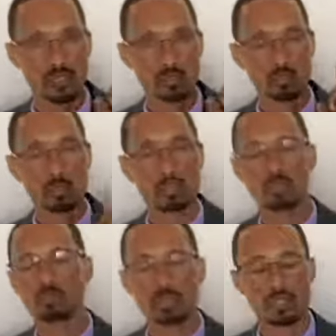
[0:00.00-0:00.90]
Then,
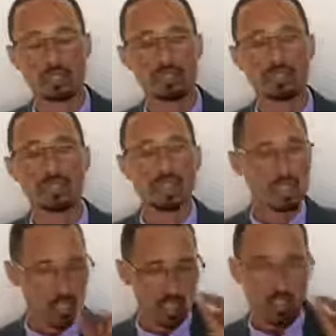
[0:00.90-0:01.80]
research your
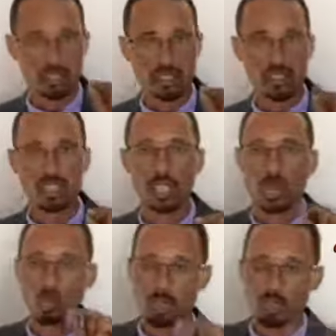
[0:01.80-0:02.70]
direct and
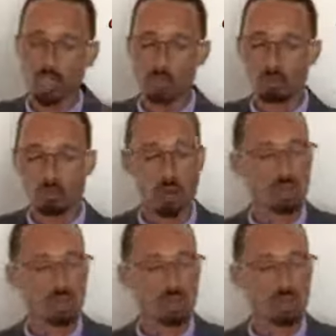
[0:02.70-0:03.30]
indirect competitors.